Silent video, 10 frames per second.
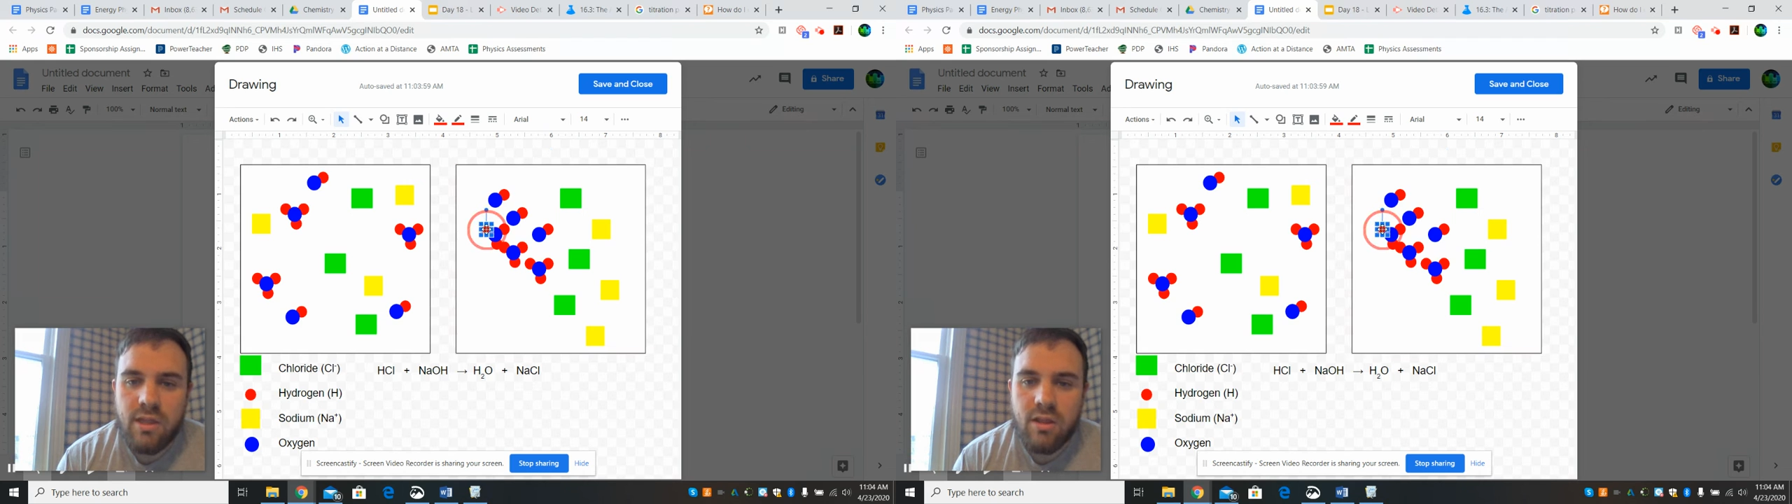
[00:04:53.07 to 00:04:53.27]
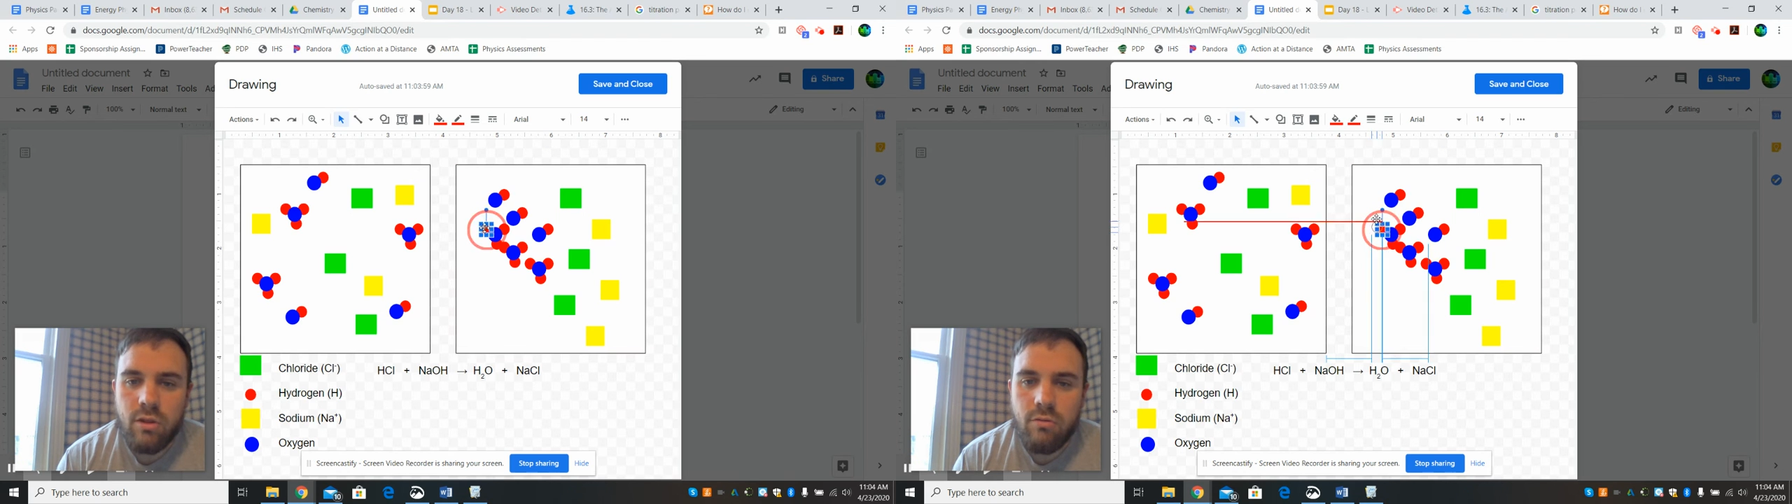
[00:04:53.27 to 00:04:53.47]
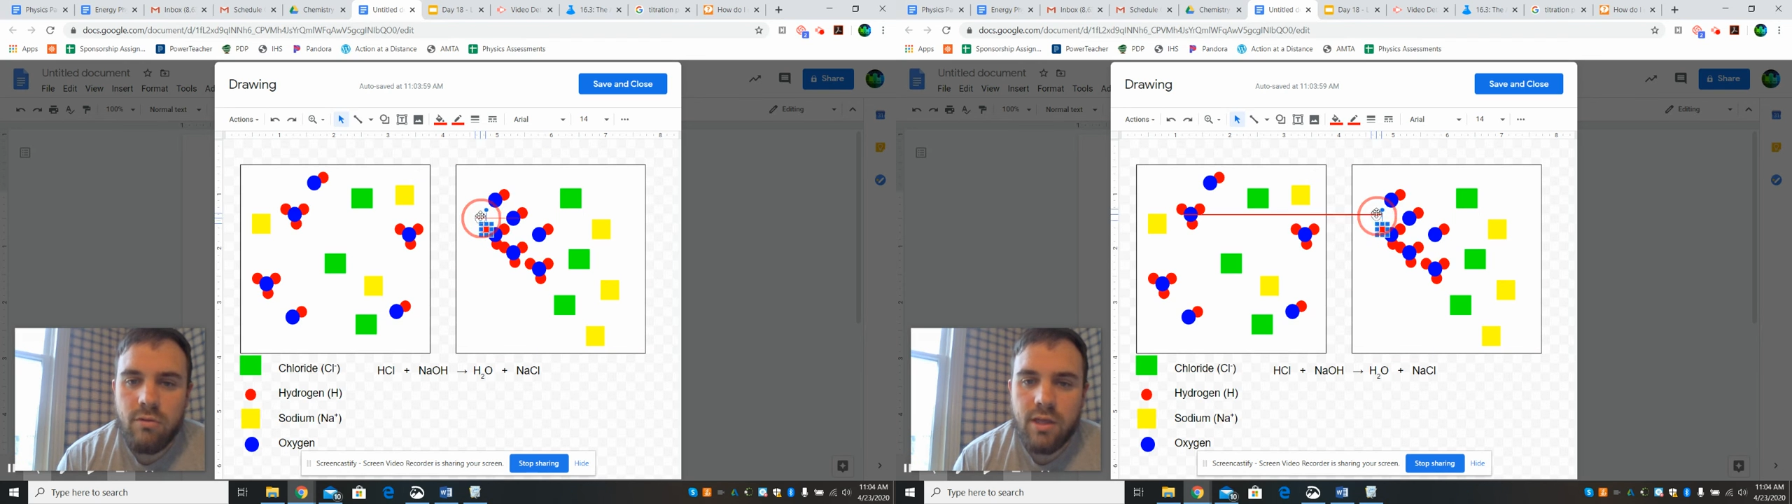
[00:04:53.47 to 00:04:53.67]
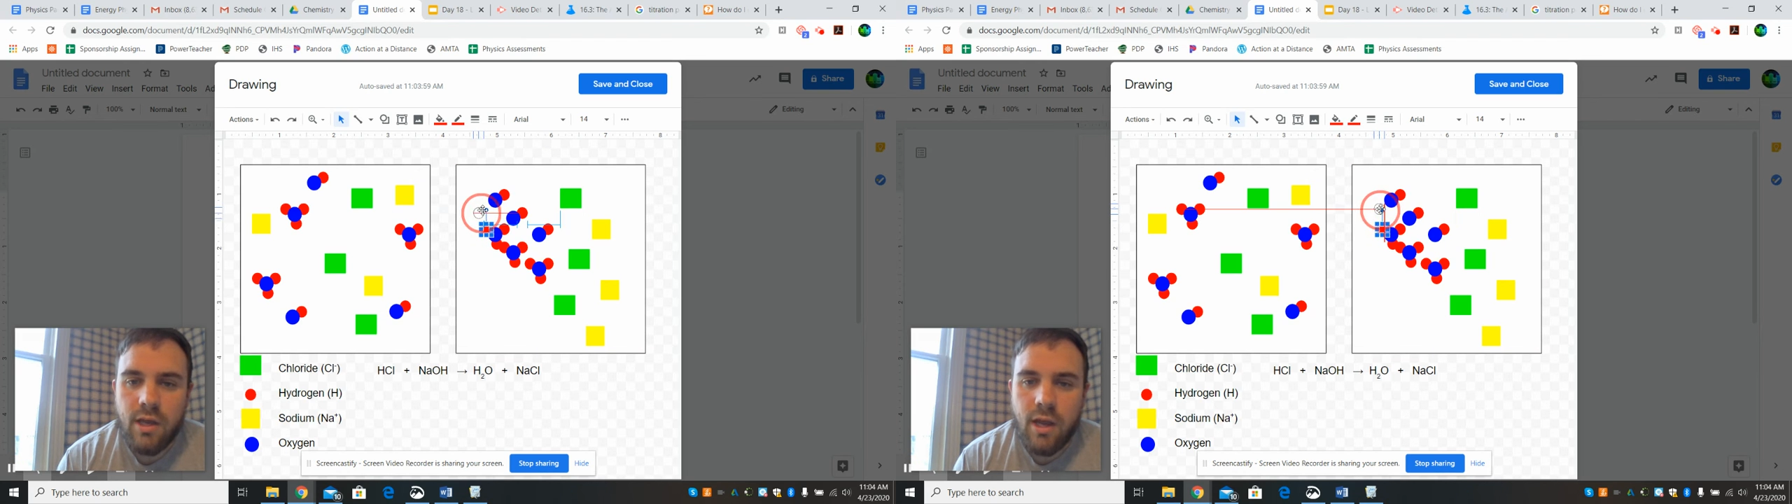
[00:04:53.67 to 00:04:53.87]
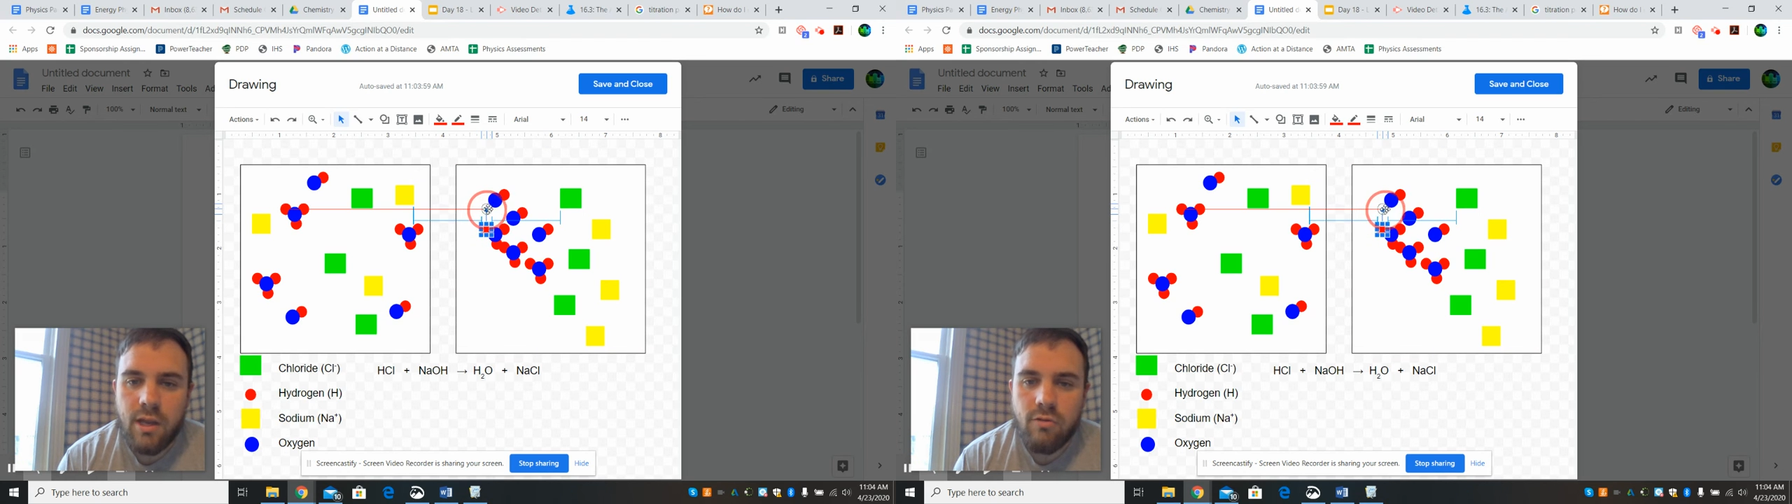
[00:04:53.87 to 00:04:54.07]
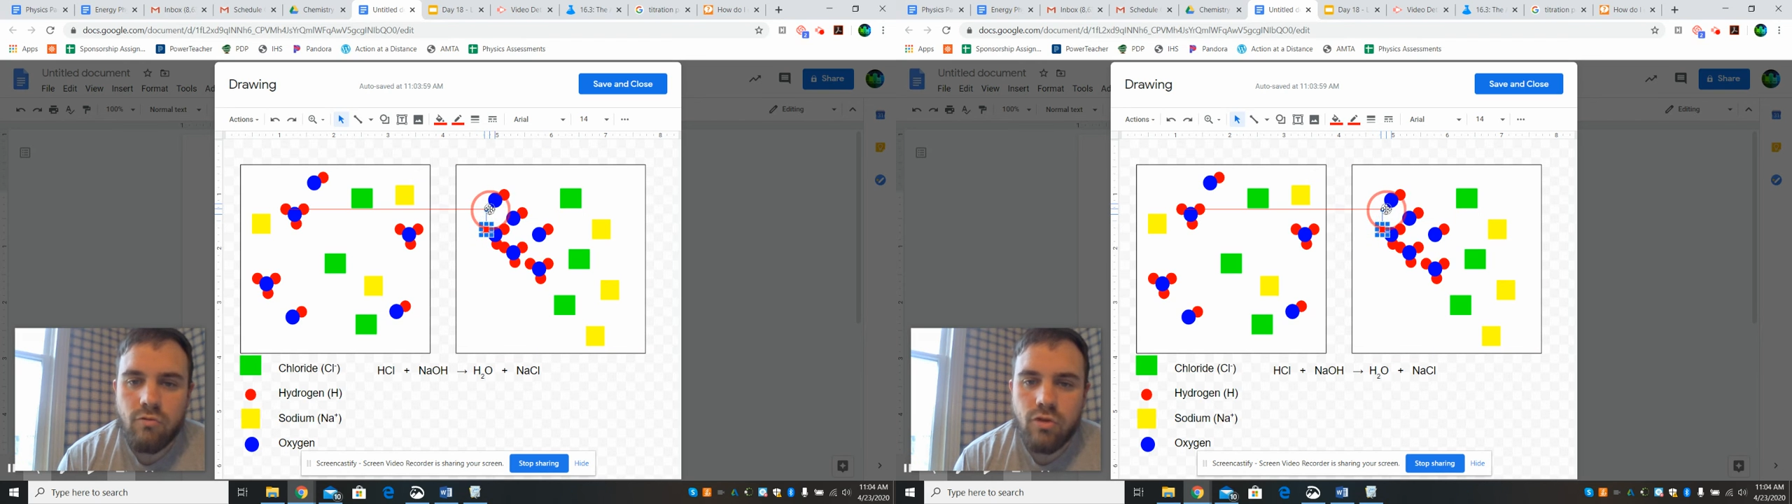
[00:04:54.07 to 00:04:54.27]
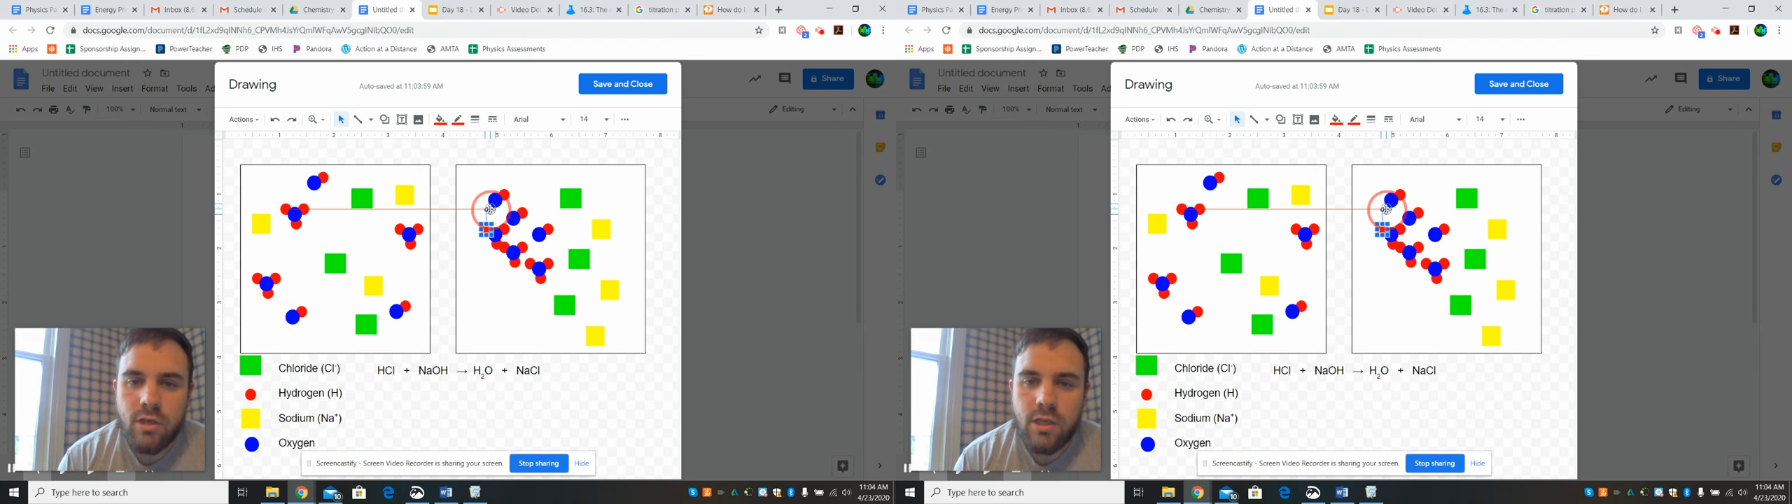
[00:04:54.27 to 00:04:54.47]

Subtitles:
losing a hydrogen